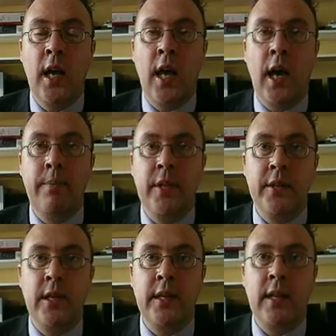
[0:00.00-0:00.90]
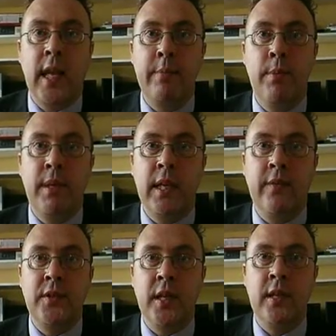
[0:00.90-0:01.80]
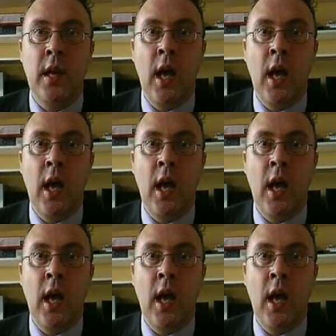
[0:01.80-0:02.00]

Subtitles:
that Labour believes in.